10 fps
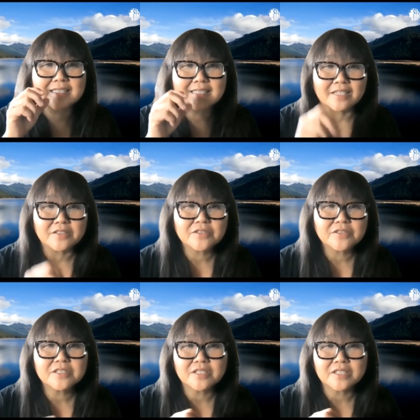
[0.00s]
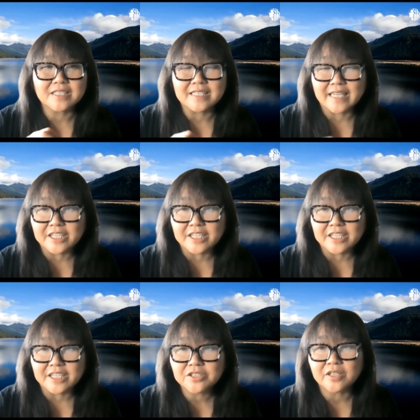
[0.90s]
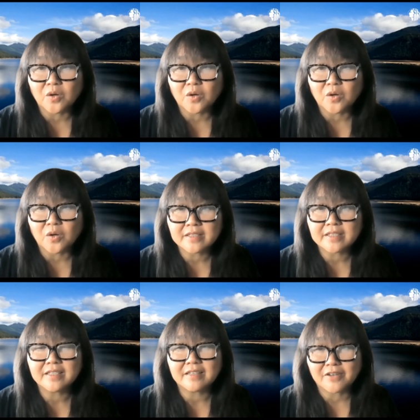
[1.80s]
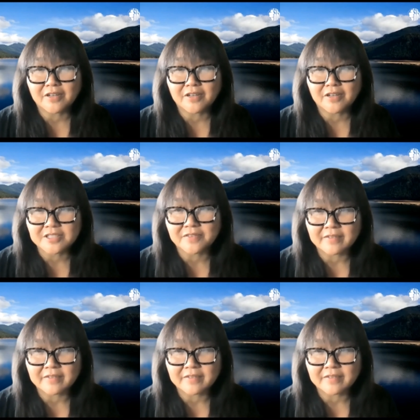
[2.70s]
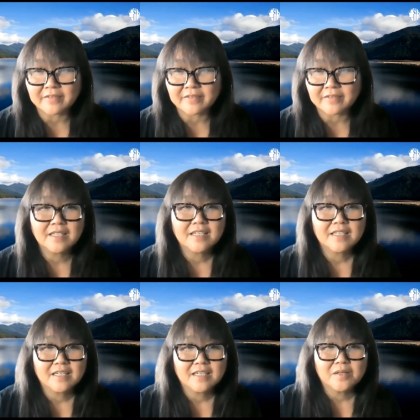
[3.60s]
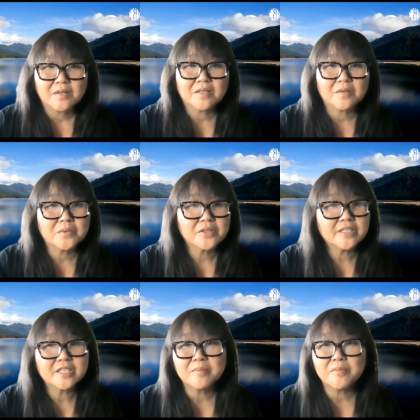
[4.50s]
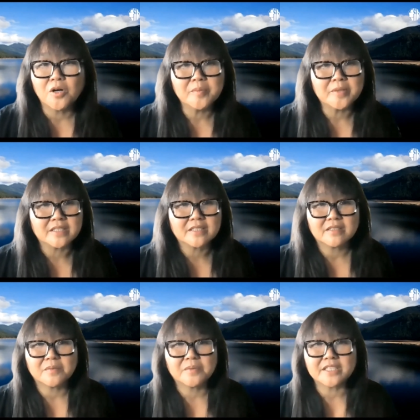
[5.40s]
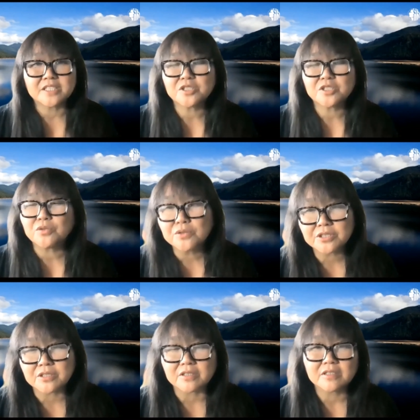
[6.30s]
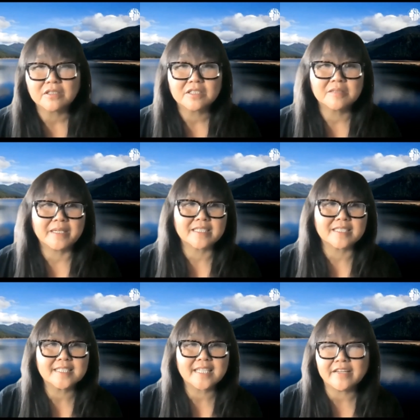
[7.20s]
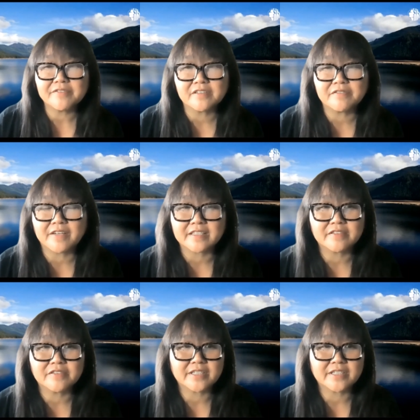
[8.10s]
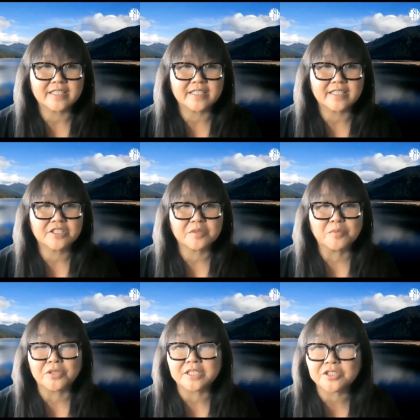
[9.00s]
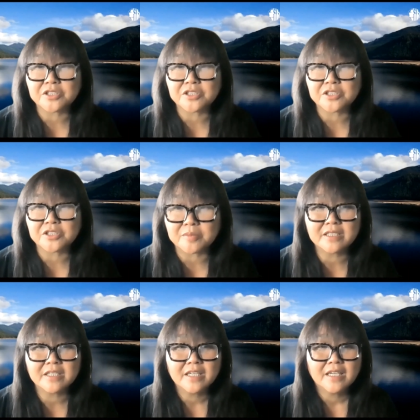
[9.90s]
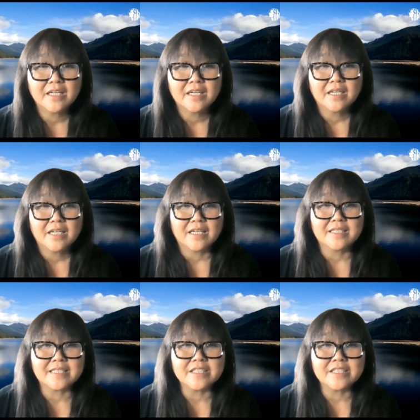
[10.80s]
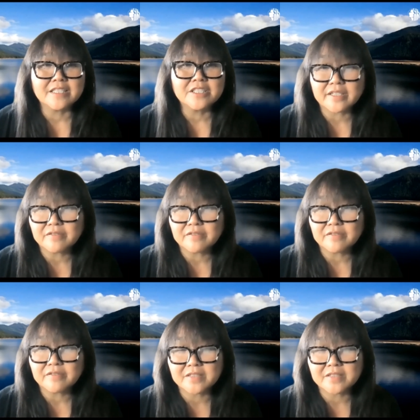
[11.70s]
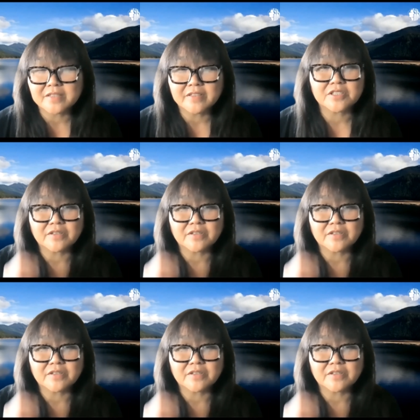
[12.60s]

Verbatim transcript: is central to the nature and quality of our survival. Uh, we're in a moment when it's crucial to make a safe and effective transition to more distributed and integrated forms of